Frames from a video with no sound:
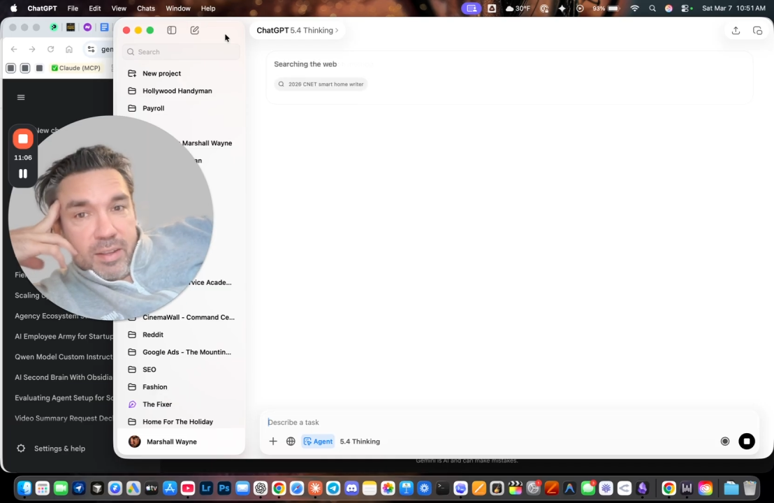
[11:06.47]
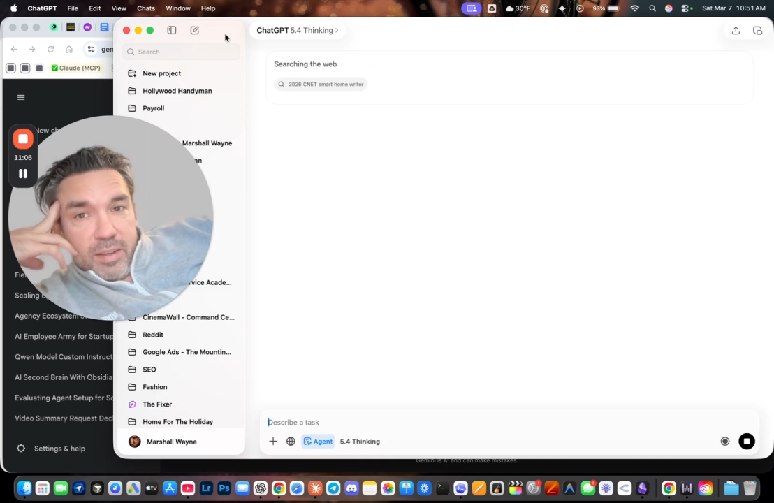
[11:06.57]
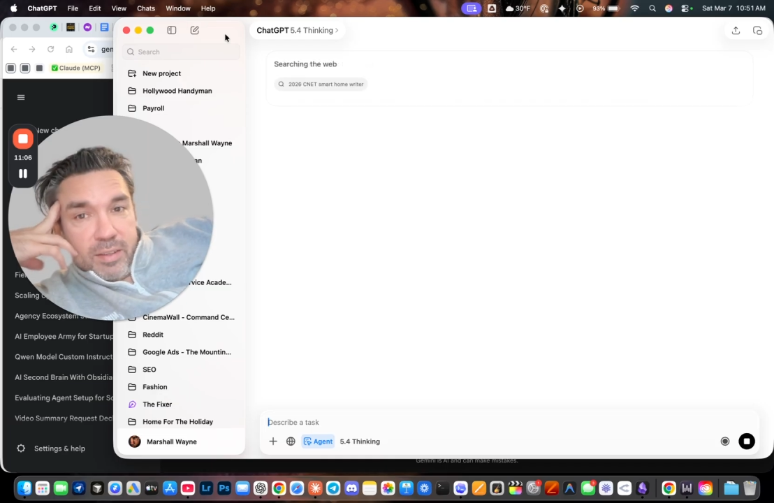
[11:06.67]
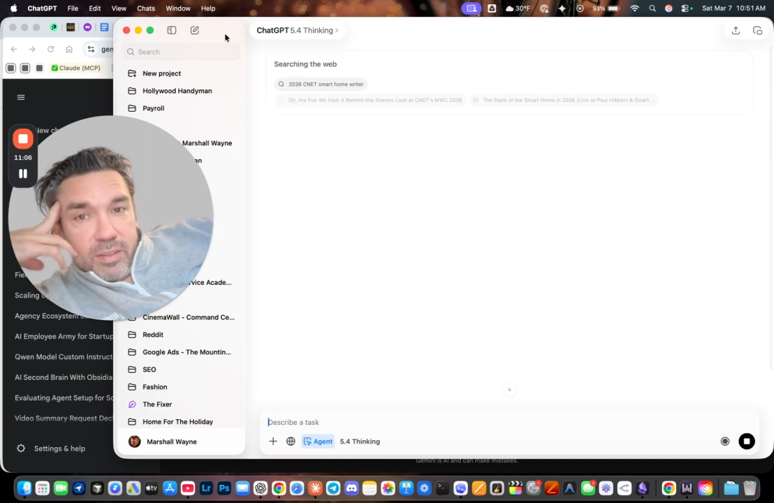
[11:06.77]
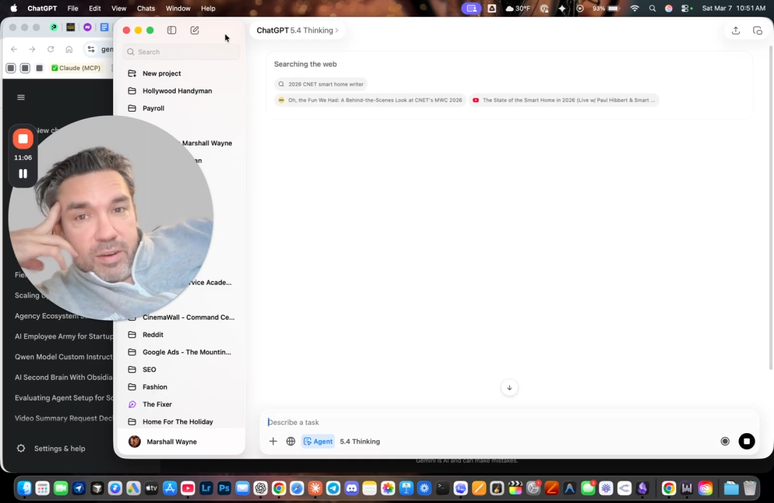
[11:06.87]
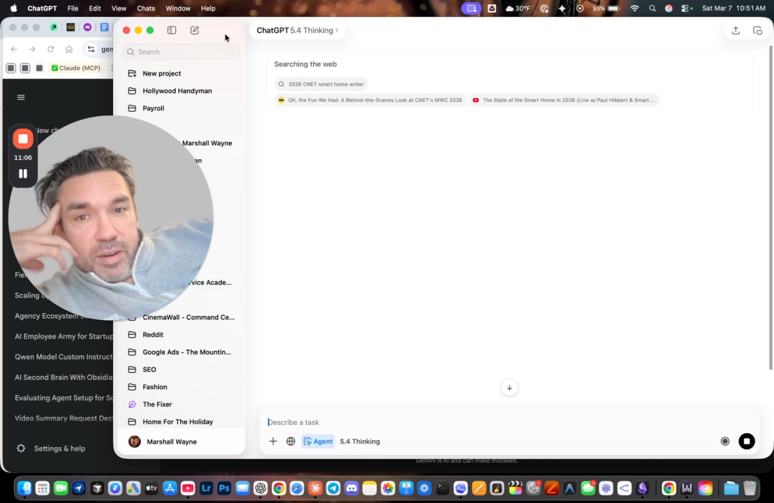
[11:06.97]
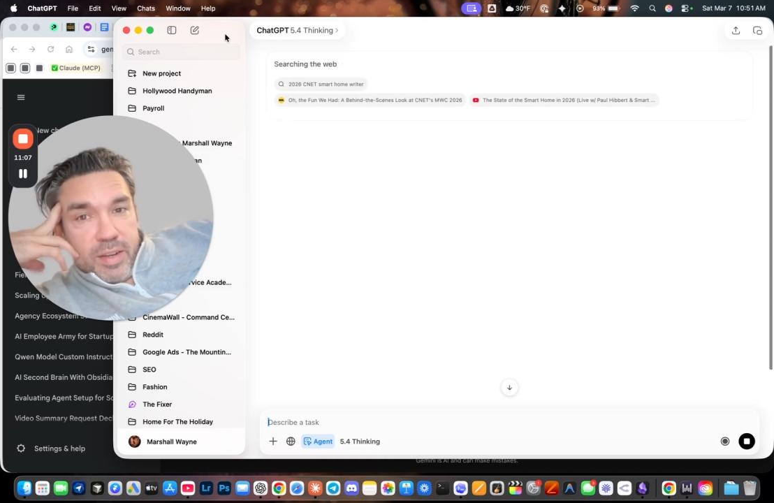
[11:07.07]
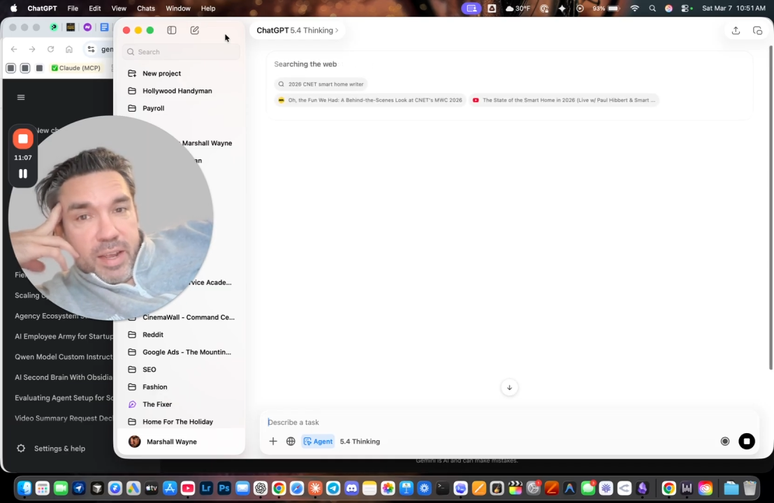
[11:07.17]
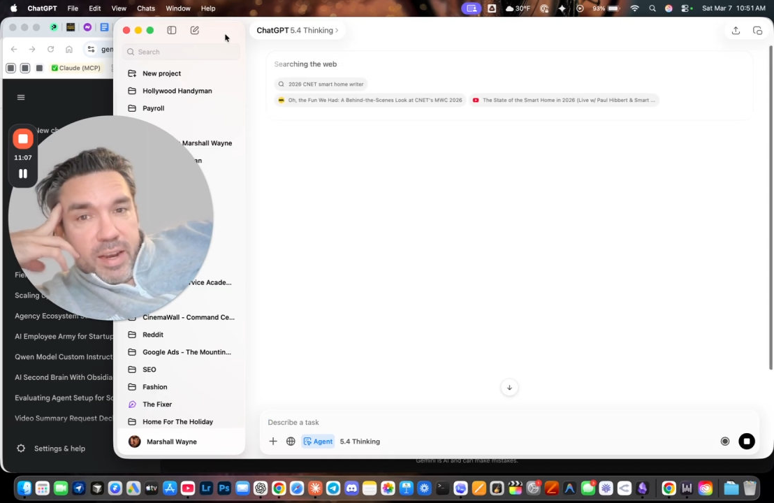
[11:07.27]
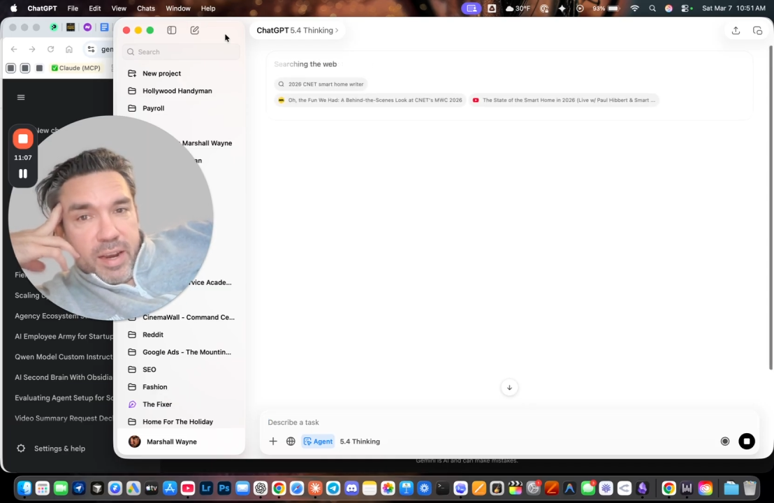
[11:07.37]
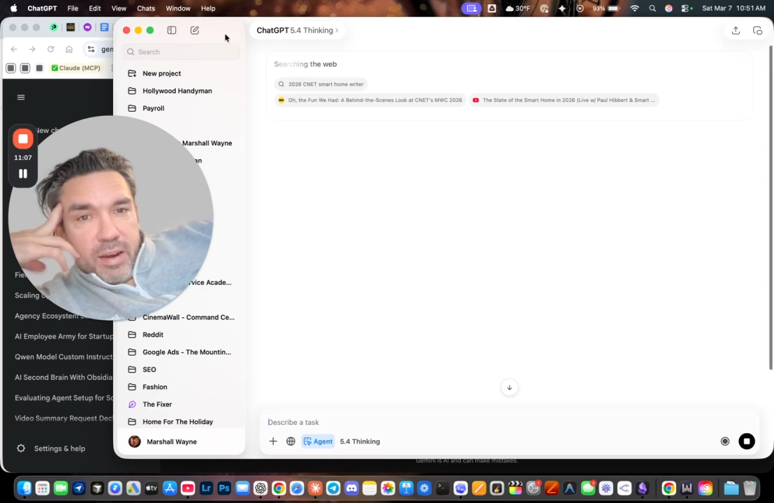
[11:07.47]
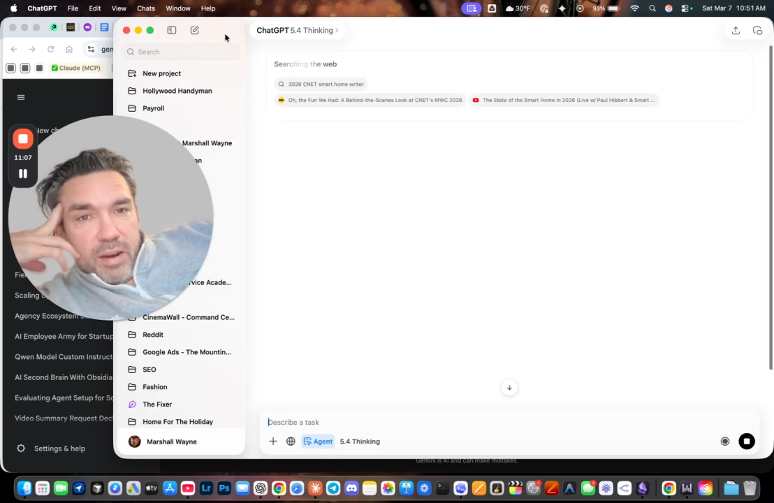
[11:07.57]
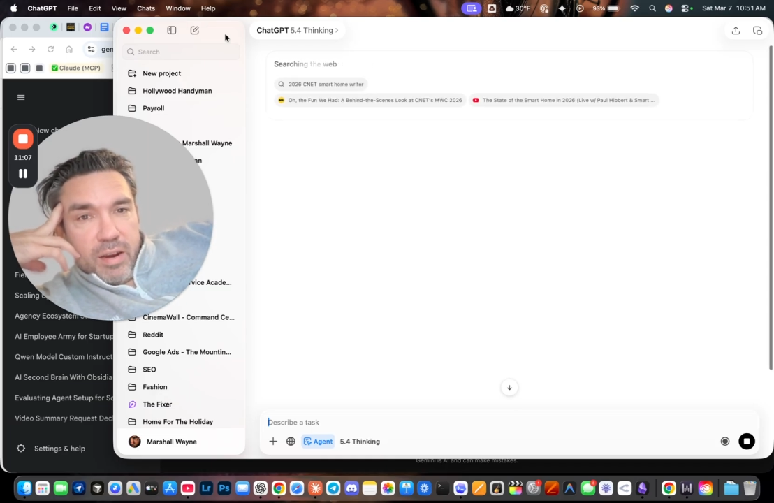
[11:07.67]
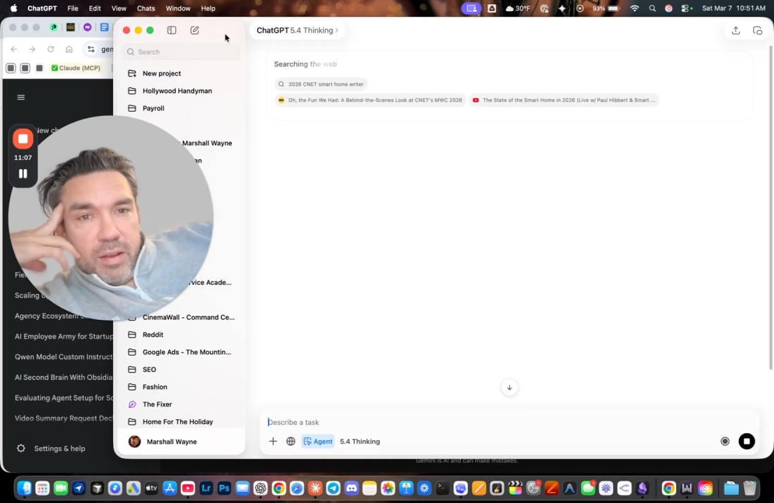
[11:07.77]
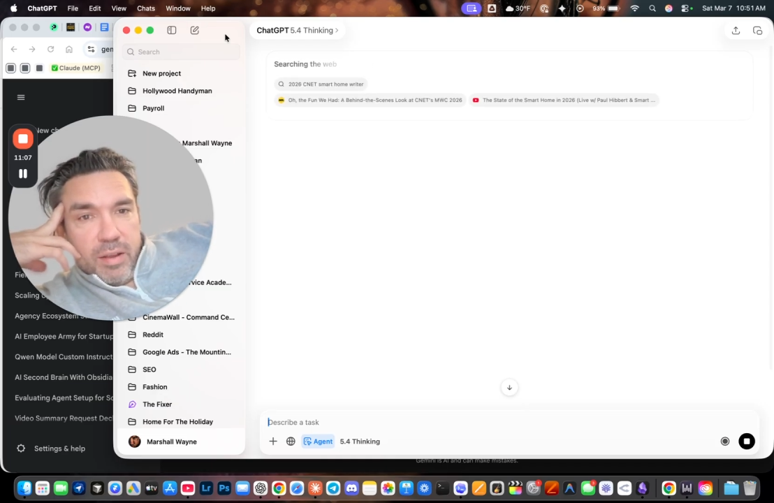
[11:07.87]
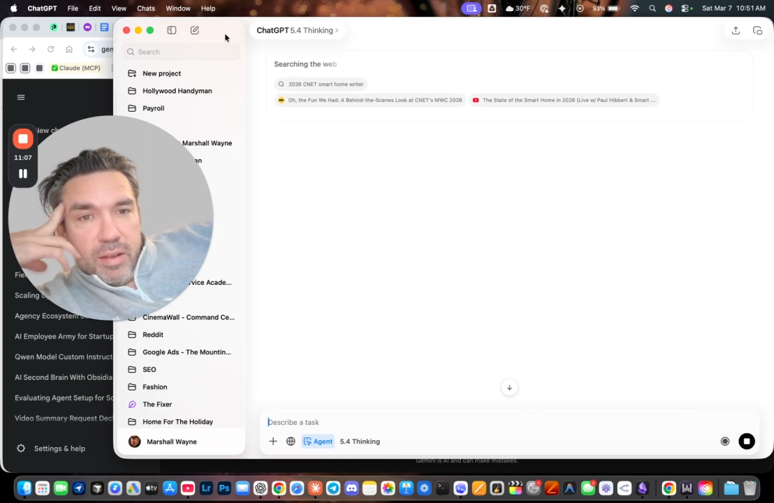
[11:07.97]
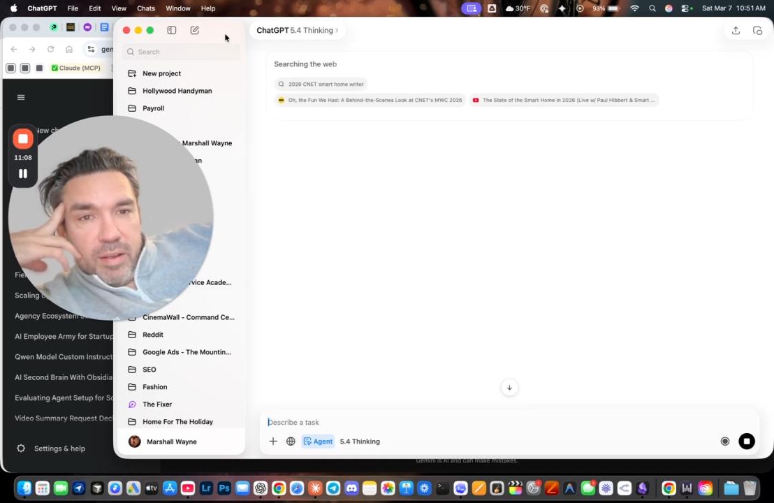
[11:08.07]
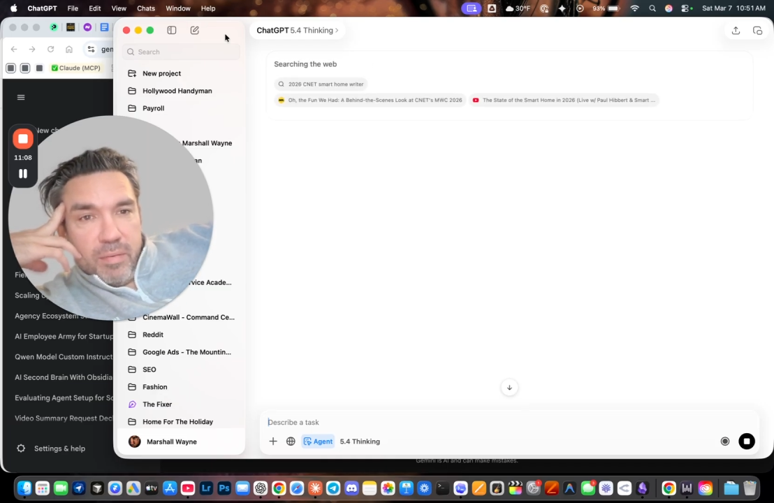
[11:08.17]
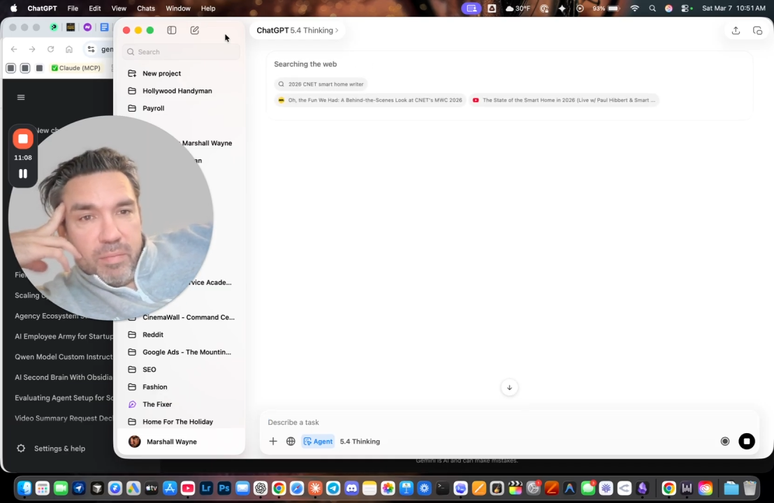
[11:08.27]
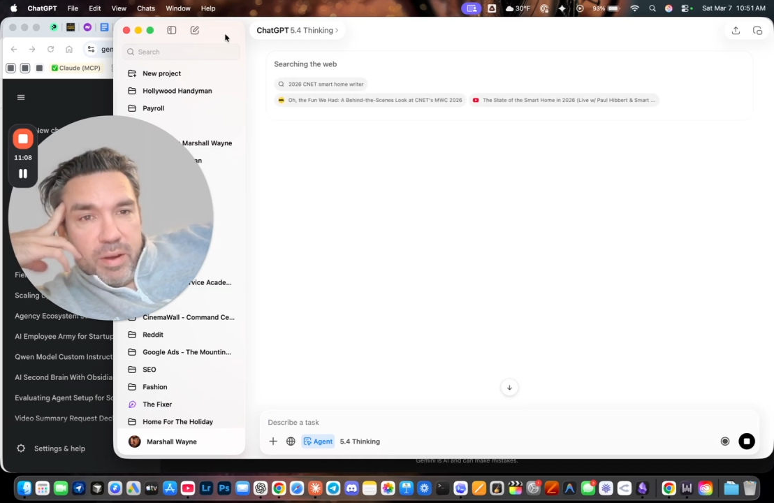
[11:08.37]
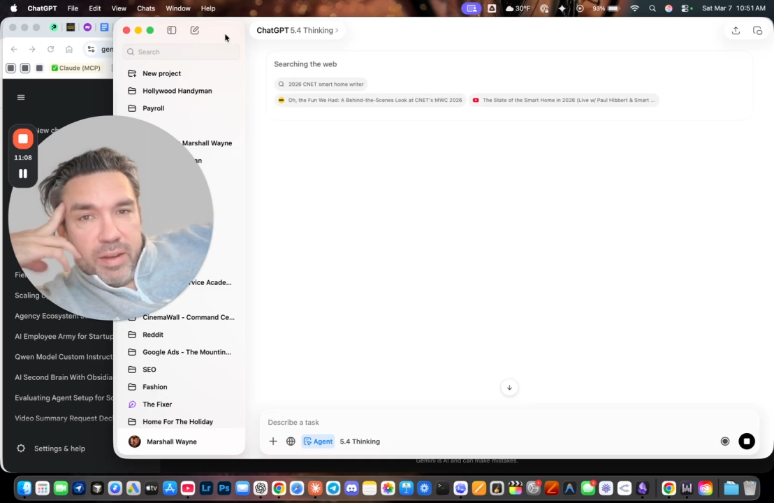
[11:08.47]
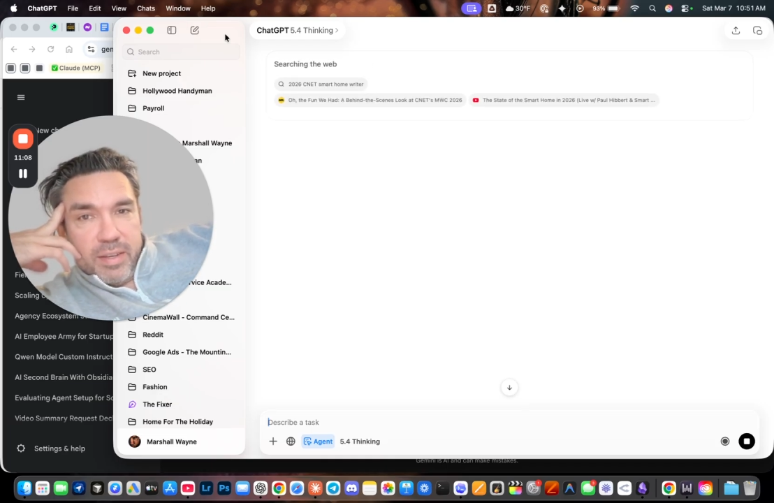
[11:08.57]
sort of dead air. But